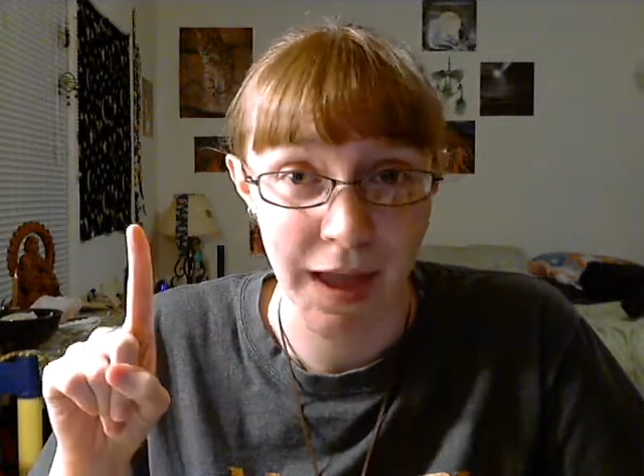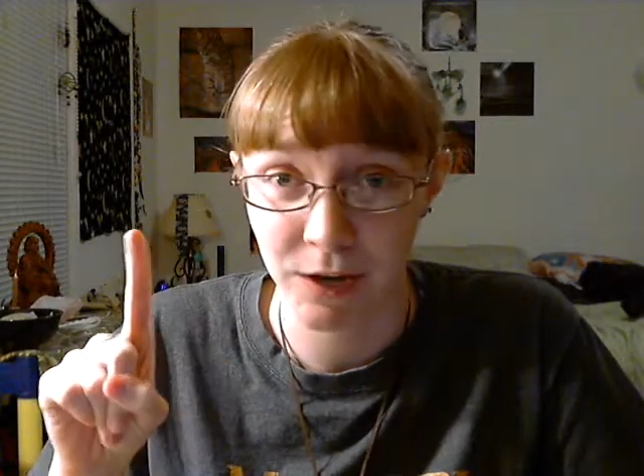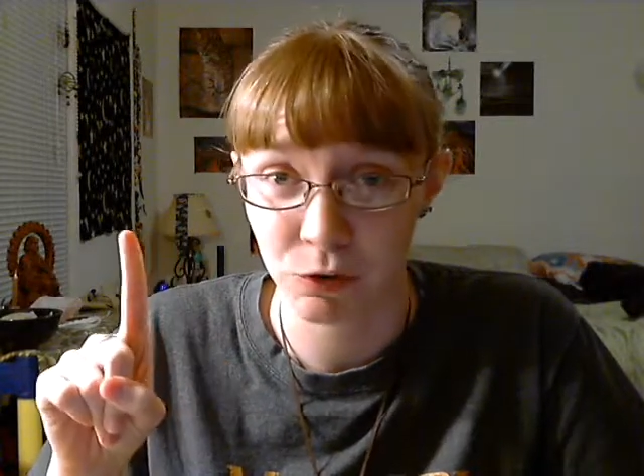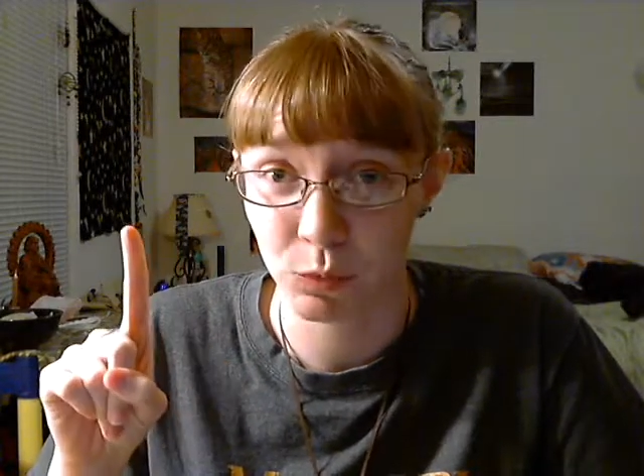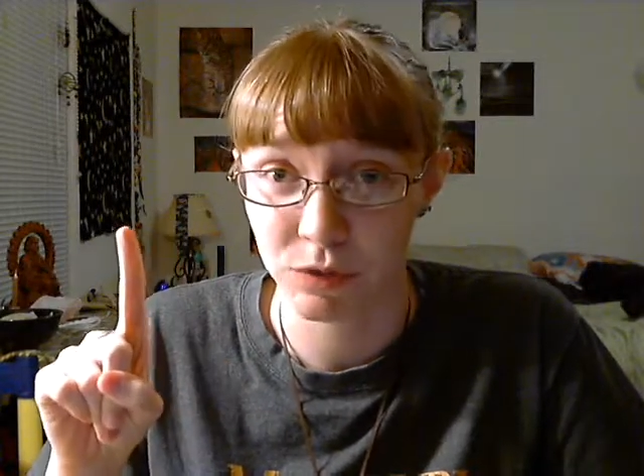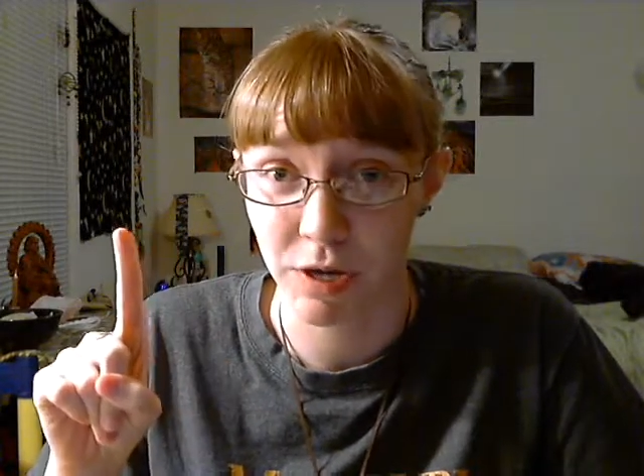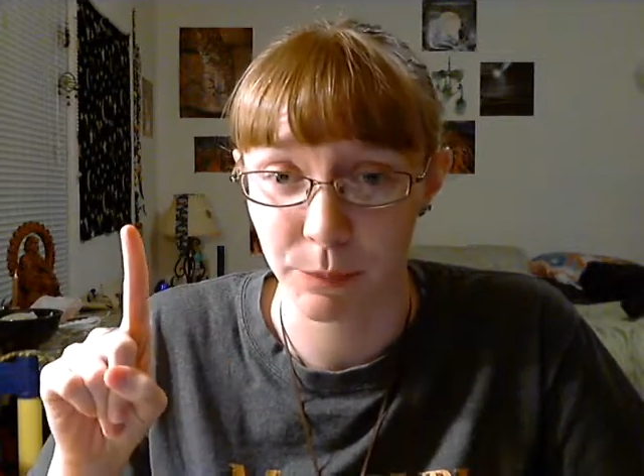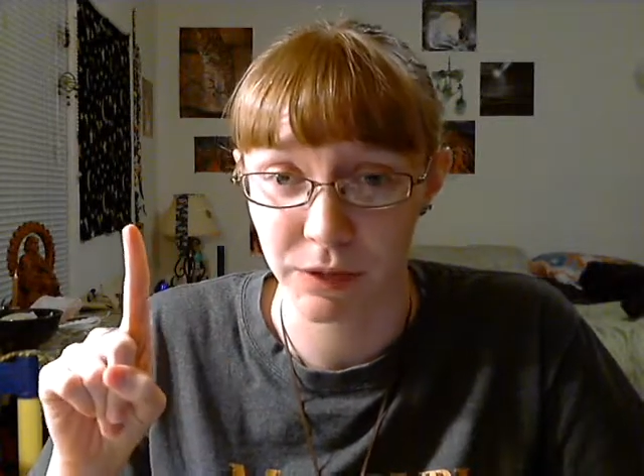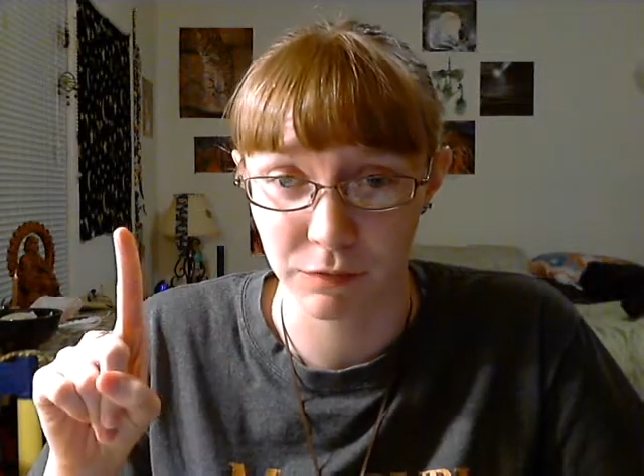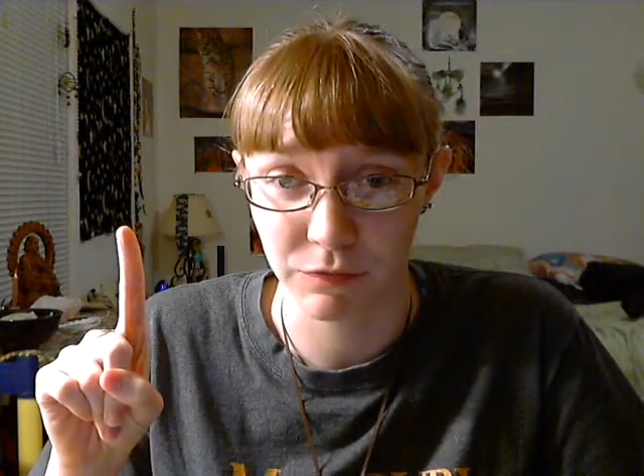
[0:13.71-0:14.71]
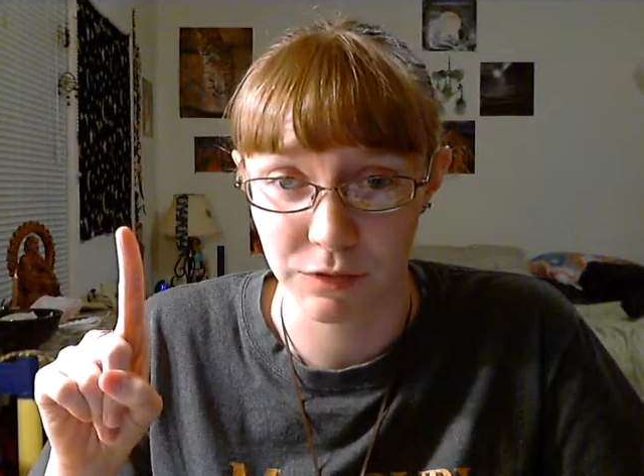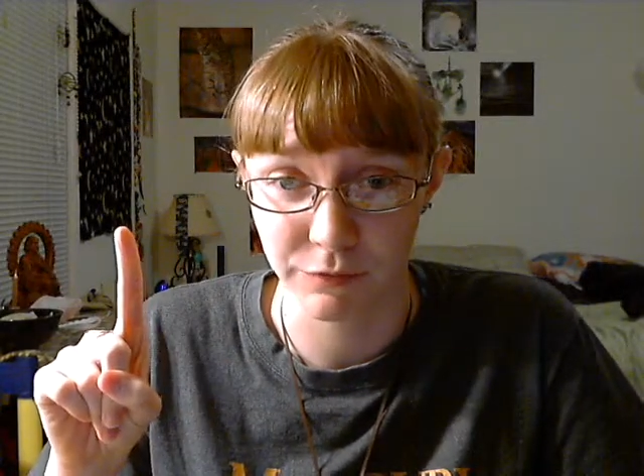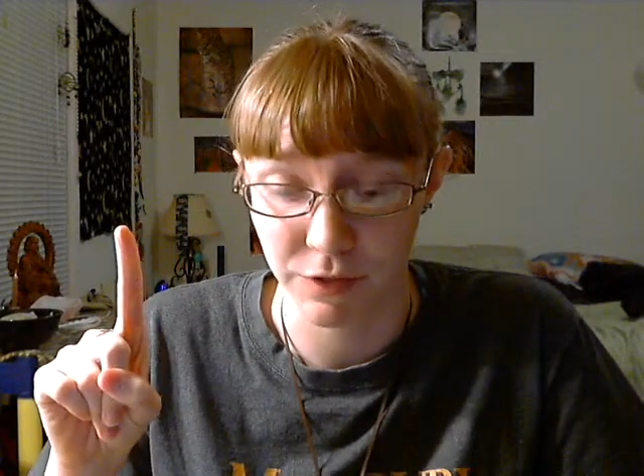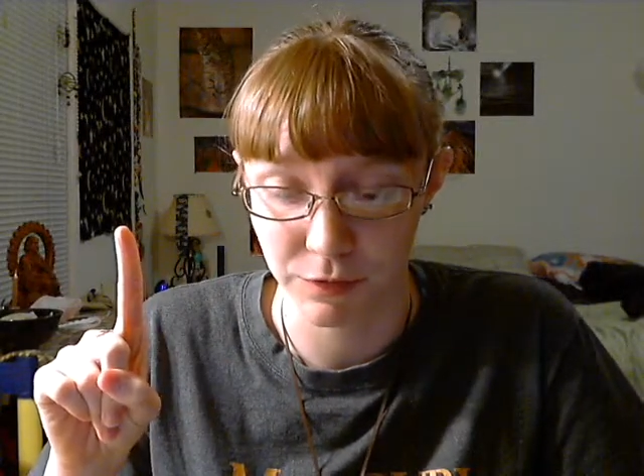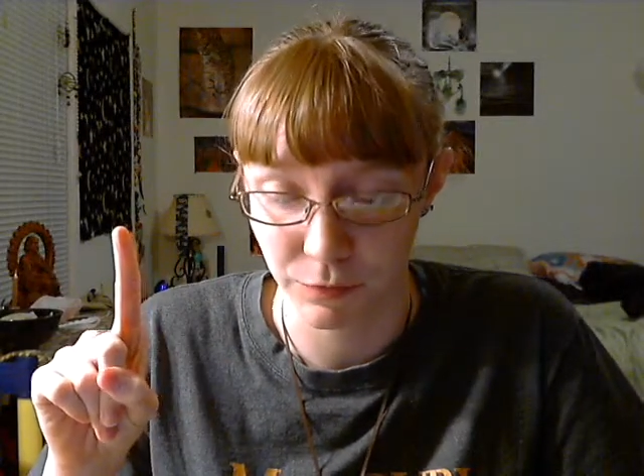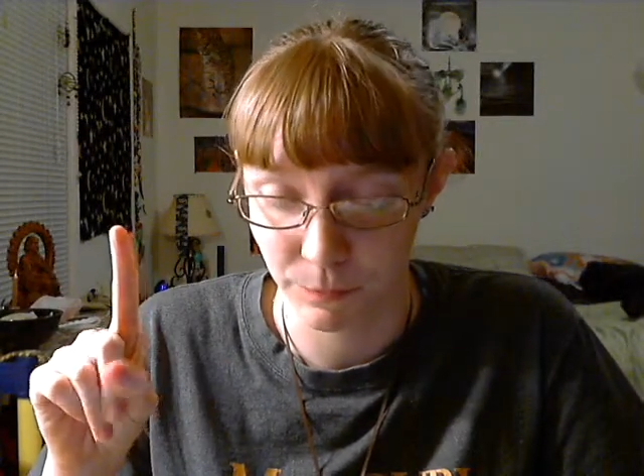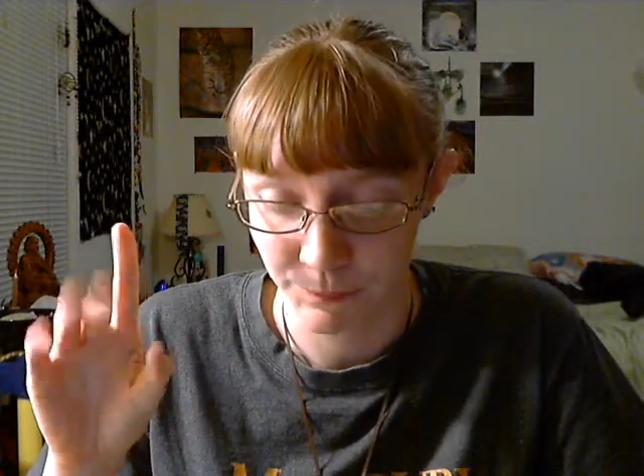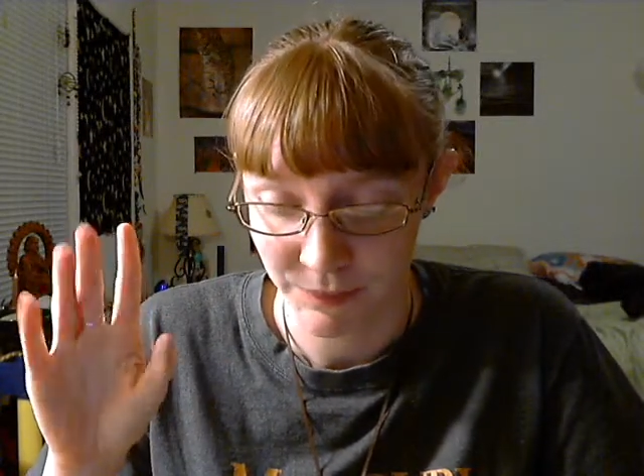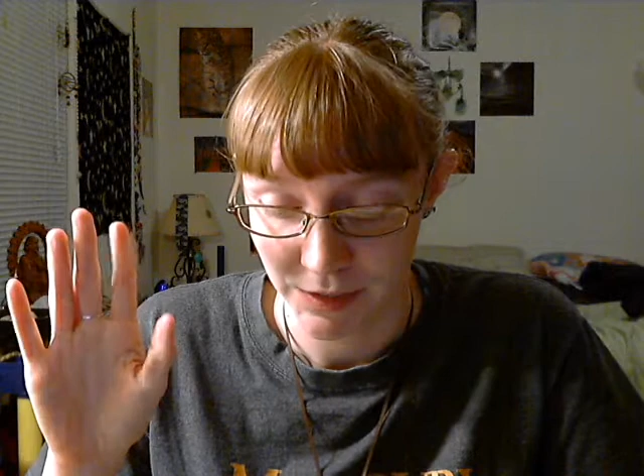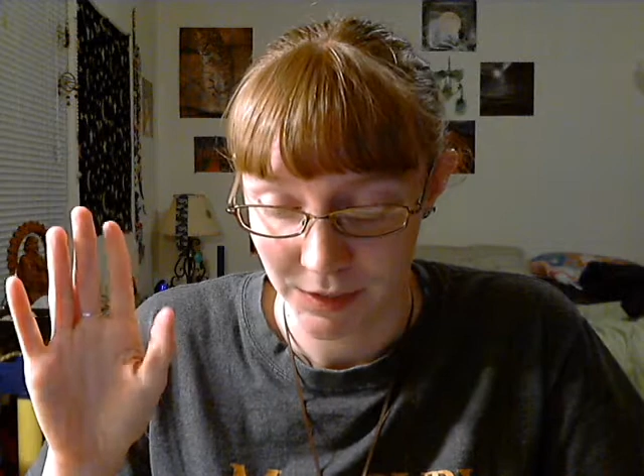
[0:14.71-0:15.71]
actual topic of this video
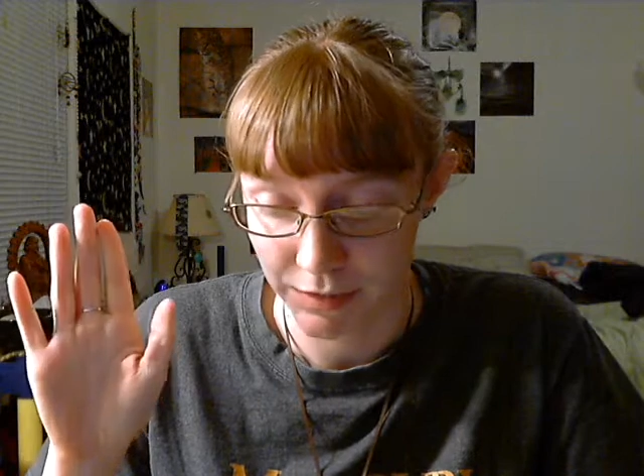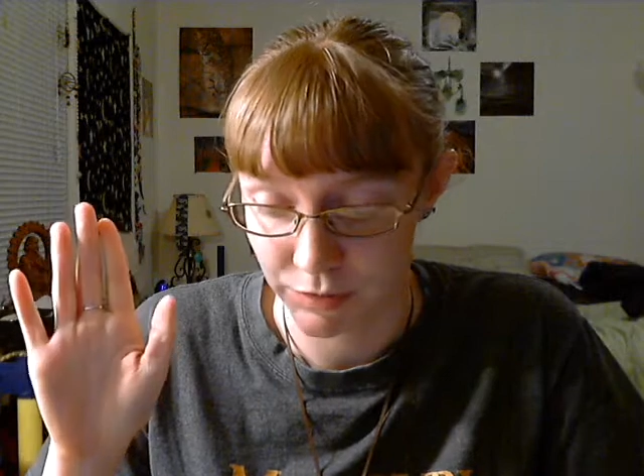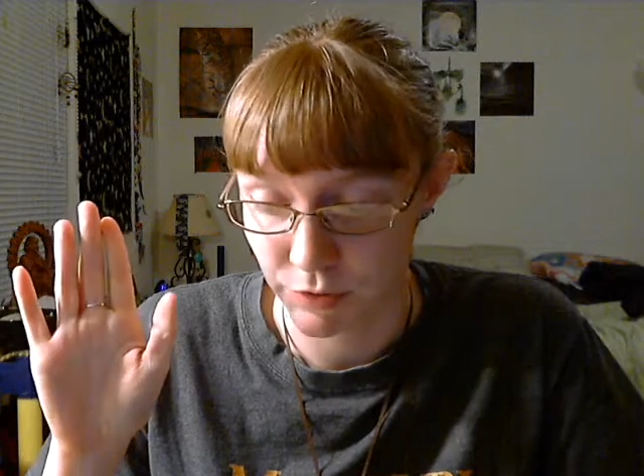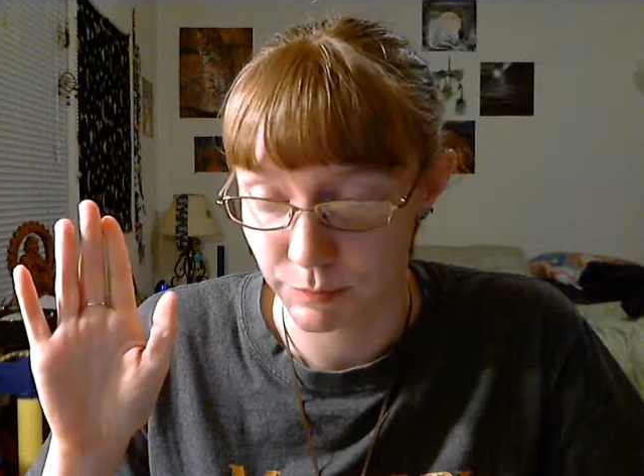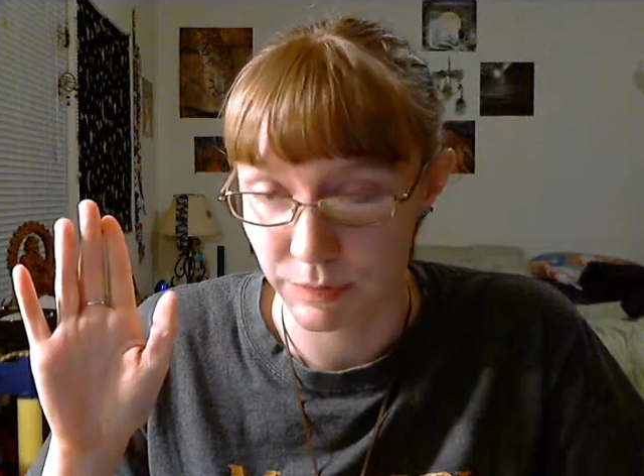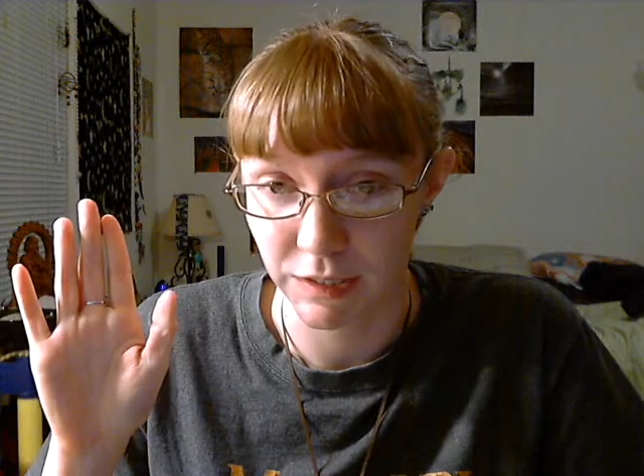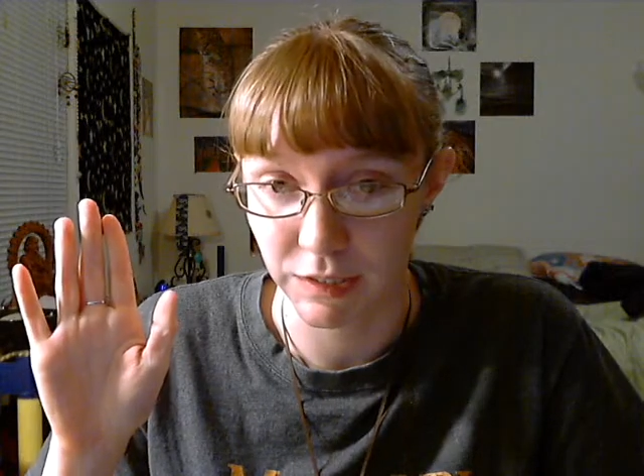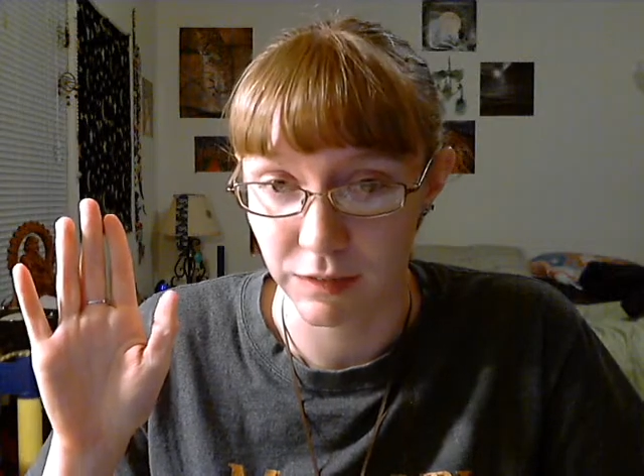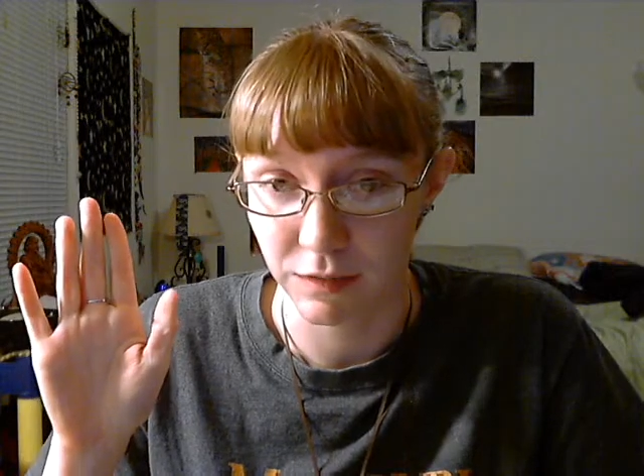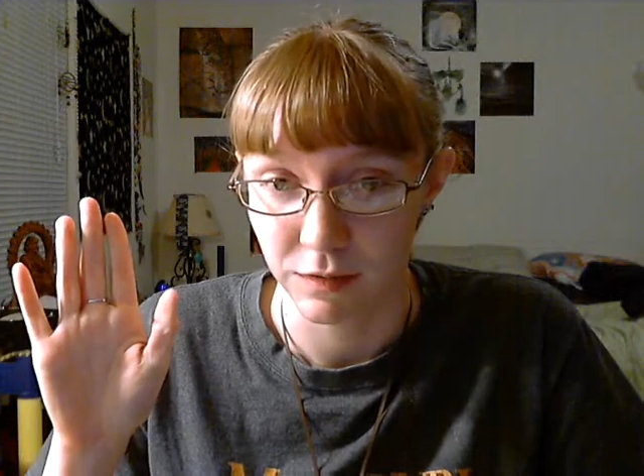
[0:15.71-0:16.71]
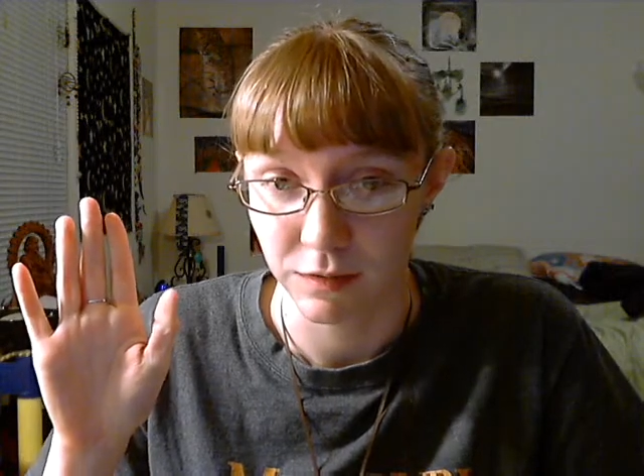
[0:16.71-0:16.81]
is going to be